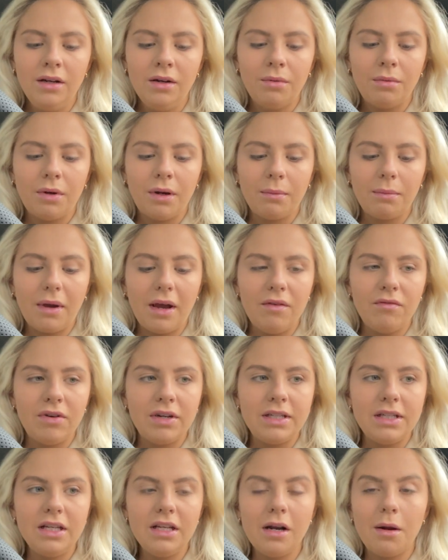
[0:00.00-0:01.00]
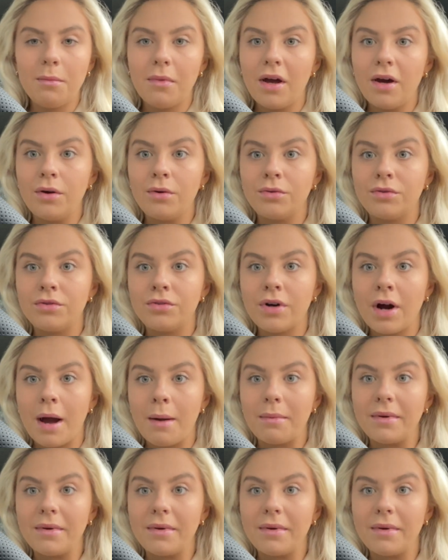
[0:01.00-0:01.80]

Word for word: when I'm getting ready and I'm like, oh crap,